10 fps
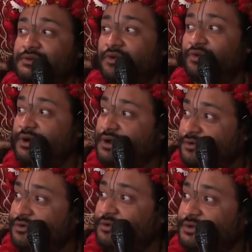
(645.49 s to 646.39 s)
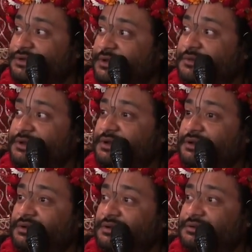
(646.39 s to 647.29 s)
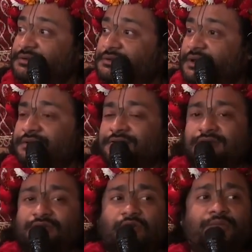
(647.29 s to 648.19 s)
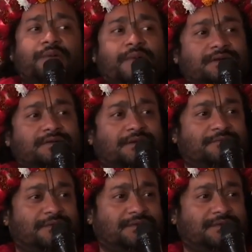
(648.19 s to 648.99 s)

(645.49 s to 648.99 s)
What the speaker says: Already you know this everything? Yes, not by myself.